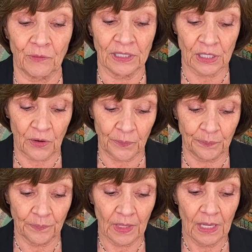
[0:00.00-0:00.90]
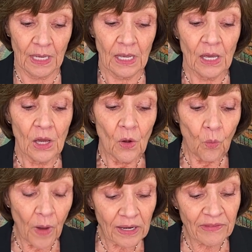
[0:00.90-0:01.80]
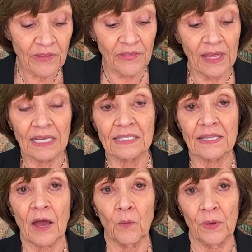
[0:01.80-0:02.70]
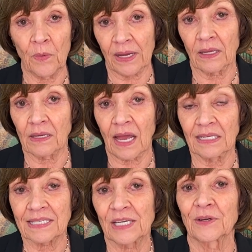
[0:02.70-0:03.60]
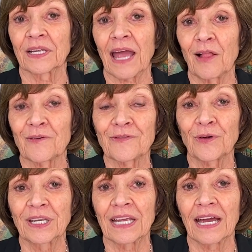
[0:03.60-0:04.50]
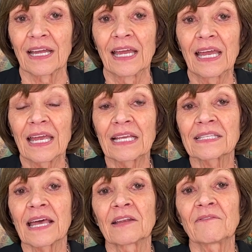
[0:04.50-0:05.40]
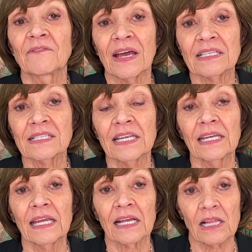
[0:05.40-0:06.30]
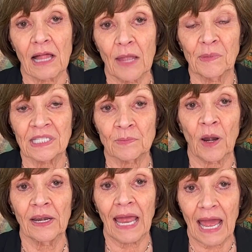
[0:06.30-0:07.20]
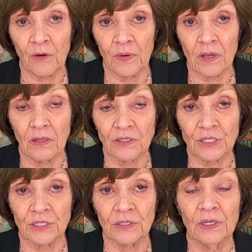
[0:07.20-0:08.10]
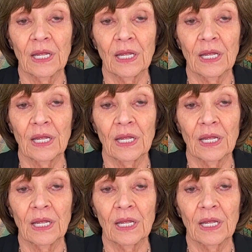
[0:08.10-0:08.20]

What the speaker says: we don't. One of the things that we recognize here in California is that investing in climate-smart agriculture